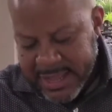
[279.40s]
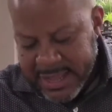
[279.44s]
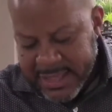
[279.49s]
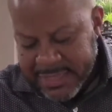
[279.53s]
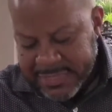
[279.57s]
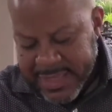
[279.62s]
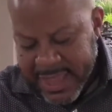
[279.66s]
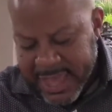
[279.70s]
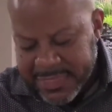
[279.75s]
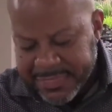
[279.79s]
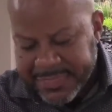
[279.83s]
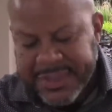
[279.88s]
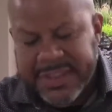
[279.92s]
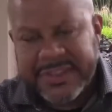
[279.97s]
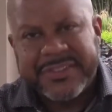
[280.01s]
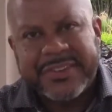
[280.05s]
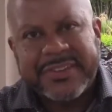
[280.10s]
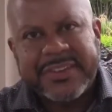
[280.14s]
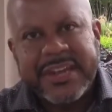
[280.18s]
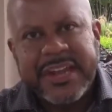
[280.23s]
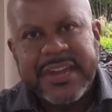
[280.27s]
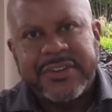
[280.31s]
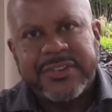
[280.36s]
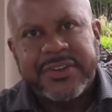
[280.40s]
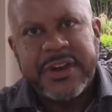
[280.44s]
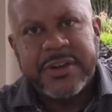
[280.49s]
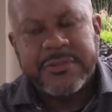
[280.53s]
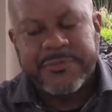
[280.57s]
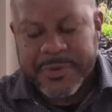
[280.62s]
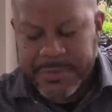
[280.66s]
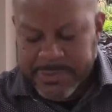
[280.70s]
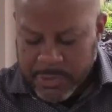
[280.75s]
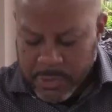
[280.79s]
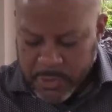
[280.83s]
that this
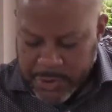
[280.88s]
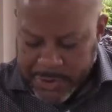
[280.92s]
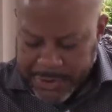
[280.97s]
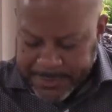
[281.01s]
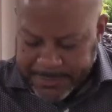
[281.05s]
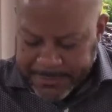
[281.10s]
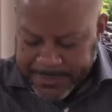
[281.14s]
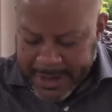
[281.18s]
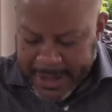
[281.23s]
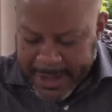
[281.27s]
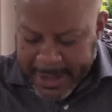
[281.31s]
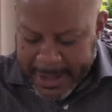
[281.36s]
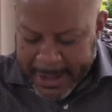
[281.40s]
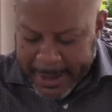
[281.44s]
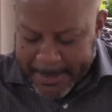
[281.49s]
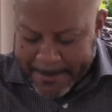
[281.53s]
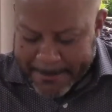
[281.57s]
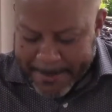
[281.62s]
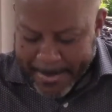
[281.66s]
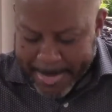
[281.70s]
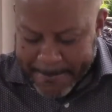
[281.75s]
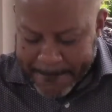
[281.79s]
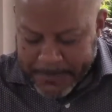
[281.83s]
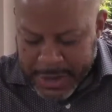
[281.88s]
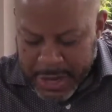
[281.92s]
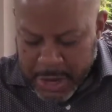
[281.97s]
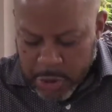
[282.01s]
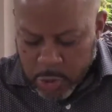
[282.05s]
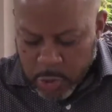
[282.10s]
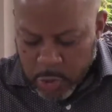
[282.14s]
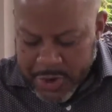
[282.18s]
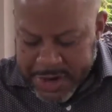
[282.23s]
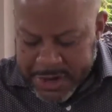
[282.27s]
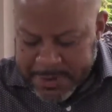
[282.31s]
teaching from the Word of God,
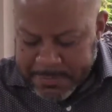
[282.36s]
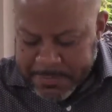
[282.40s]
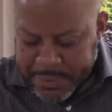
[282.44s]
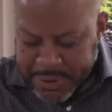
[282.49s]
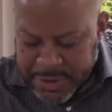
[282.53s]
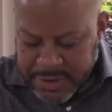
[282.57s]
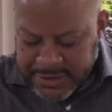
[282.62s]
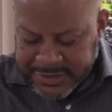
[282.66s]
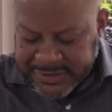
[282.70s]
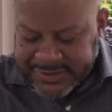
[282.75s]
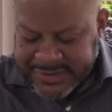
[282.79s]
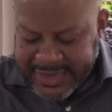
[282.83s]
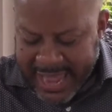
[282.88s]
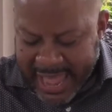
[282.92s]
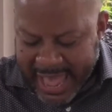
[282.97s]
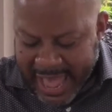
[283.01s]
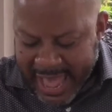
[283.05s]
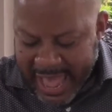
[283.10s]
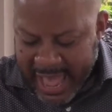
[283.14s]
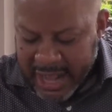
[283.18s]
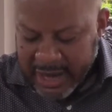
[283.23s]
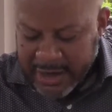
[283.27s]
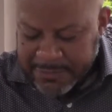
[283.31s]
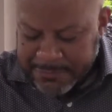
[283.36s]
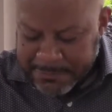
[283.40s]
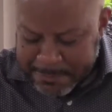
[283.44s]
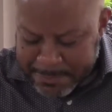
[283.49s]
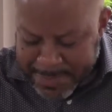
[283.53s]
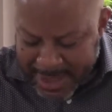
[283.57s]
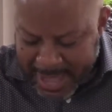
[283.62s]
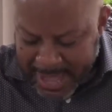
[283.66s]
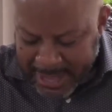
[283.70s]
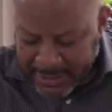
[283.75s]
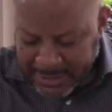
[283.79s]
when pushed out of
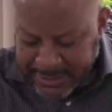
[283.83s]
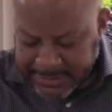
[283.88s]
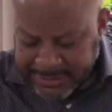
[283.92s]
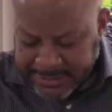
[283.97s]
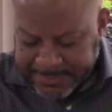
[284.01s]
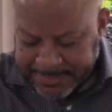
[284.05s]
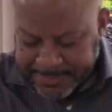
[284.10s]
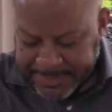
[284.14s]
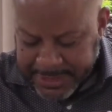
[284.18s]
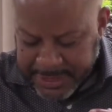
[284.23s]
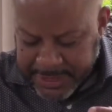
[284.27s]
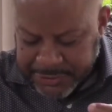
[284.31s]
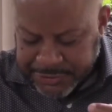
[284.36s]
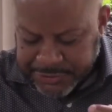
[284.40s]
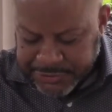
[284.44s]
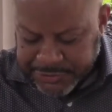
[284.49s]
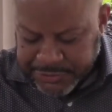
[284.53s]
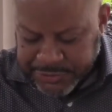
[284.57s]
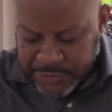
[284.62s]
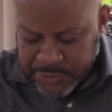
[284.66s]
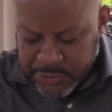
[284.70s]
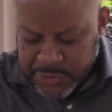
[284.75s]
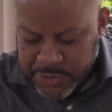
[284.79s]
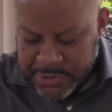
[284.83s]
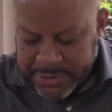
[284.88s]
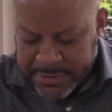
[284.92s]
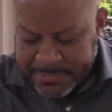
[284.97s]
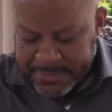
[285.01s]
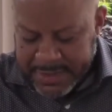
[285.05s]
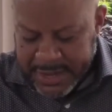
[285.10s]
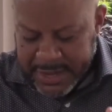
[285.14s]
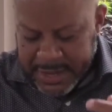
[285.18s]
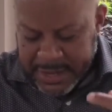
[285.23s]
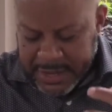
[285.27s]
balance, is truth.
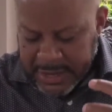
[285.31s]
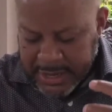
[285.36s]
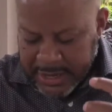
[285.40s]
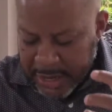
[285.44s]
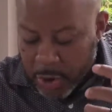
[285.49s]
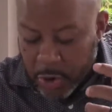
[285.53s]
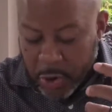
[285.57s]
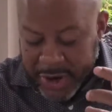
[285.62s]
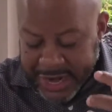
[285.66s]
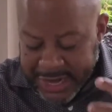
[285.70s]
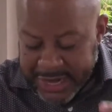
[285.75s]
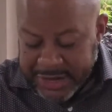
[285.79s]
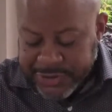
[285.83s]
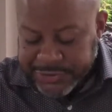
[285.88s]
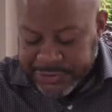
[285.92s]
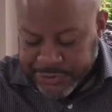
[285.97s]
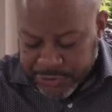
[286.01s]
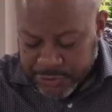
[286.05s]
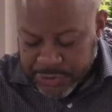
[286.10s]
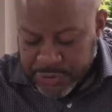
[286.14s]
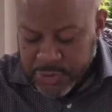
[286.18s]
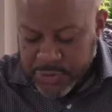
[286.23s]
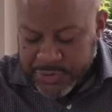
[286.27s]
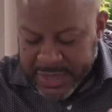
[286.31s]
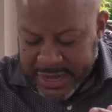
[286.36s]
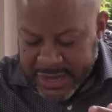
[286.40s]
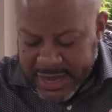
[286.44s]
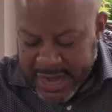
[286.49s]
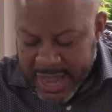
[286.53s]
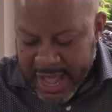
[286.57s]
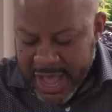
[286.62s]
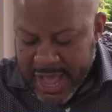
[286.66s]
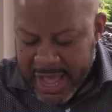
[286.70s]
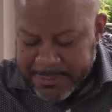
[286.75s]
Oh, it is true
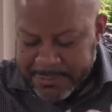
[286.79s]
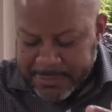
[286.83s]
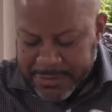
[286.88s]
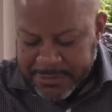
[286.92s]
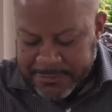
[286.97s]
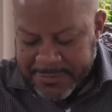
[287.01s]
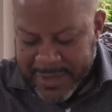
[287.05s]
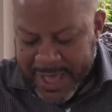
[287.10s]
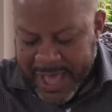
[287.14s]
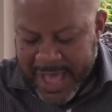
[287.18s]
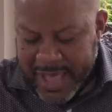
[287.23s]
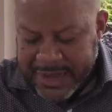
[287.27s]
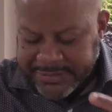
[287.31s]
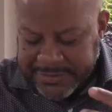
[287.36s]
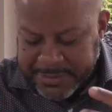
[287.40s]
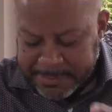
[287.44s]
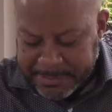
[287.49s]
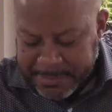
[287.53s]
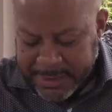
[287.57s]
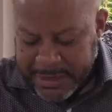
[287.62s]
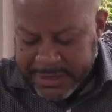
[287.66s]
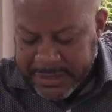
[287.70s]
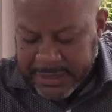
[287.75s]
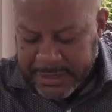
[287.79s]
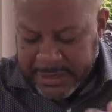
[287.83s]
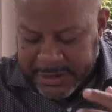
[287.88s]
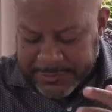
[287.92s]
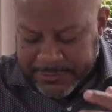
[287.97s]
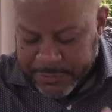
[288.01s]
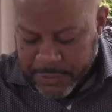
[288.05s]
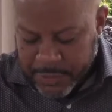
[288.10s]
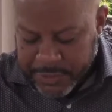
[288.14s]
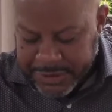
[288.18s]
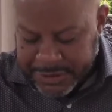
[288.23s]
that God provides abundantly
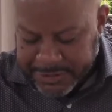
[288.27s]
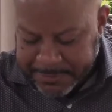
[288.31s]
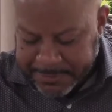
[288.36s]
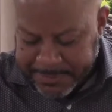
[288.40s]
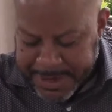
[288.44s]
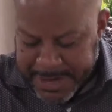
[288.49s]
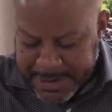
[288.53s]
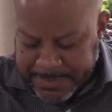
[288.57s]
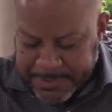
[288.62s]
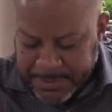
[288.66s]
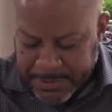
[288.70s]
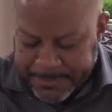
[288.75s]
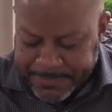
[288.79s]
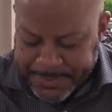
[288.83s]
for His people.